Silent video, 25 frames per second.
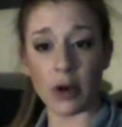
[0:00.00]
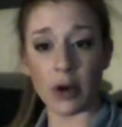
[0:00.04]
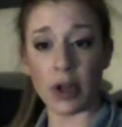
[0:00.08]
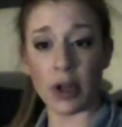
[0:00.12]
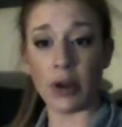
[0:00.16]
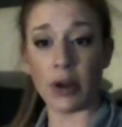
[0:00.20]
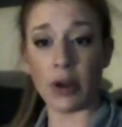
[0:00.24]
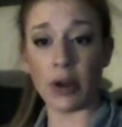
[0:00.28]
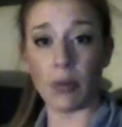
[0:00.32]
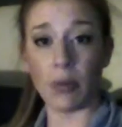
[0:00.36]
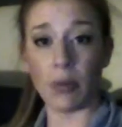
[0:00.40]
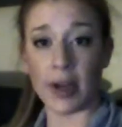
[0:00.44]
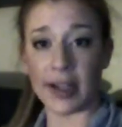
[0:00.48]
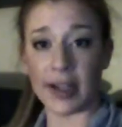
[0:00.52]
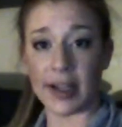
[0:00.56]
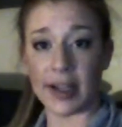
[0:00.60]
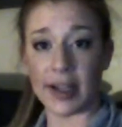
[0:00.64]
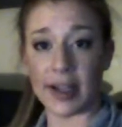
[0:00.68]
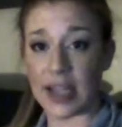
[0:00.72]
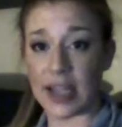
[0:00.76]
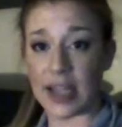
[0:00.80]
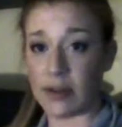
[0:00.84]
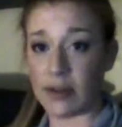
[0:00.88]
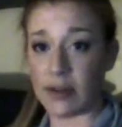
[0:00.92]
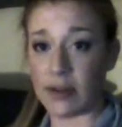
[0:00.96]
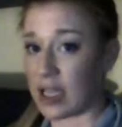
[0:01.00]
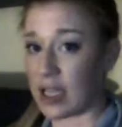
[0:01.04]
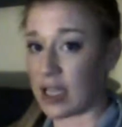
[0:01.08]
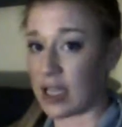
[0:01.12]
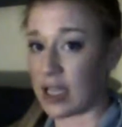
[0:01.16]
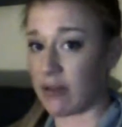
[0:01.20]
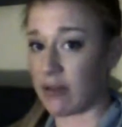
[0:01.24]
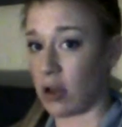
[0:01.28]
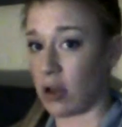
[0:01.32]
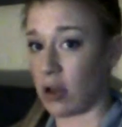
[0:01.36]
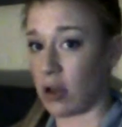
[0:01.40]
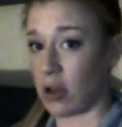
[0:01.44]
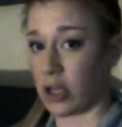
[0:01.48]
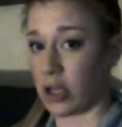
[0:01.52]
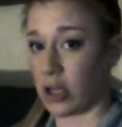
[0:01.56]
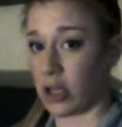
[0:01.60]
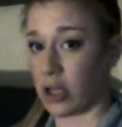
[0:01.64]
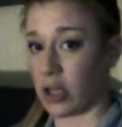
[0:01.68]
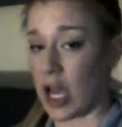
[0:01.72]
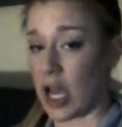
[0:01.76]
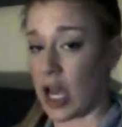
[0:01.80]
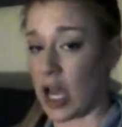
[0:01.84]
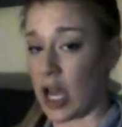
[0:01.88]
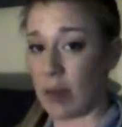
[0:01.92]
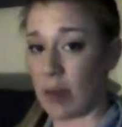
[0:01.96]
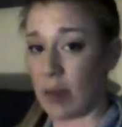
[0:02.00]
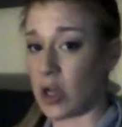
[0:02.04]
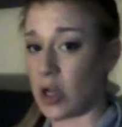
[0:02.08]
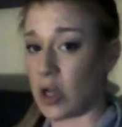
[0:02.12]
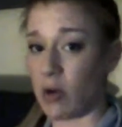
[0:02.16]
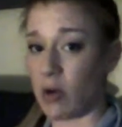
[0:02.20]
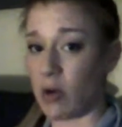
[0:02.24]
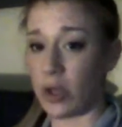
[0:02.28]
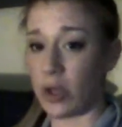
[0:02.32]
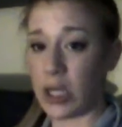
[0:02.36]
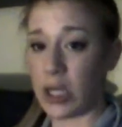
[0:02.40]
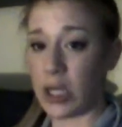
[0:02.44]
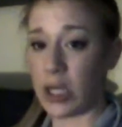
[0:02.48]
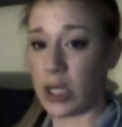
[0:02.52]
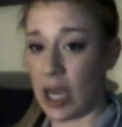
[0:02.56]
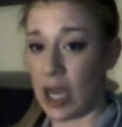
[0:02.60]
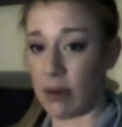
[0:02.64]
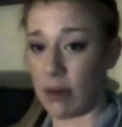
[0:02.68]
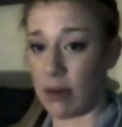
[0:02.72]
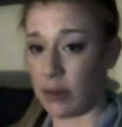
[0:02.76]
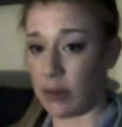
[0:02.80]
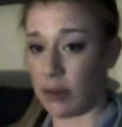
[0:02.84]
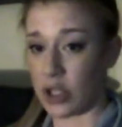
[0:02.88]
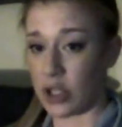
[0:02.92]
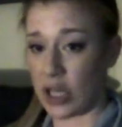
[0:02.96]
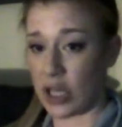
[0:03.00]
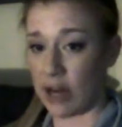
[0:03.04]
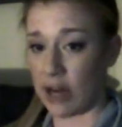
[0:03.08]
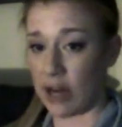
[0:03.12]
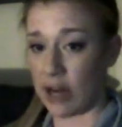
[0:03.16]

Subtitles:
you want to stay with 7 o'clock your time? I'm totally okay with whichever.